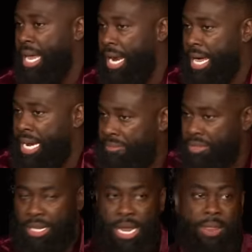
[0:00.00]
in LA and
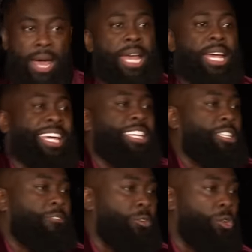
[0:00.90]
everything like that. It is
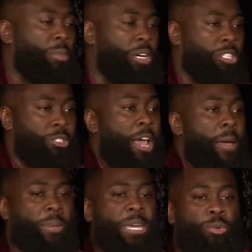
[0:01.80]
difficult because
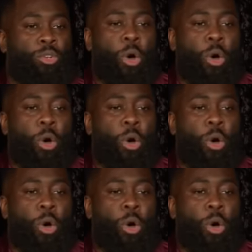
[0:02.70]
people